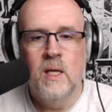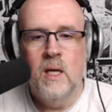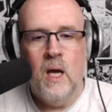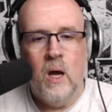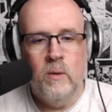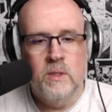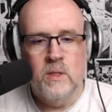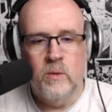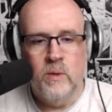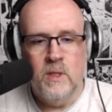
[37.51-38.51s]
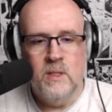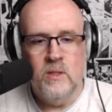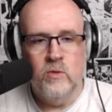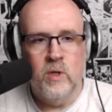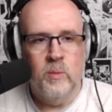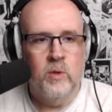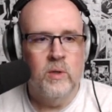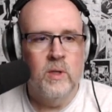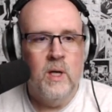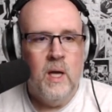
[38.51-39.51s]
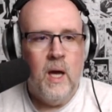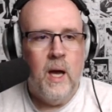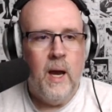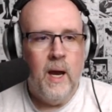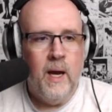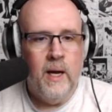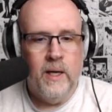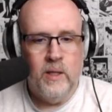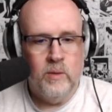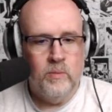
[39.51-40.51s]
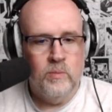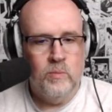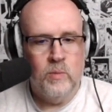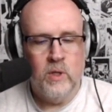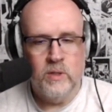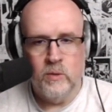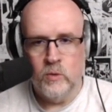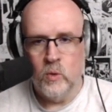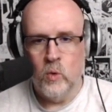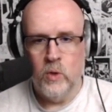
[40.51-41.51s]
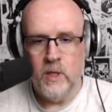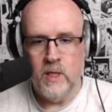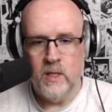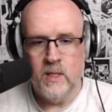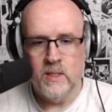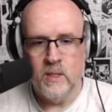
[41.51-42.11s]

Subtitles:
I always start with Easy Drummer, and because I was recording this,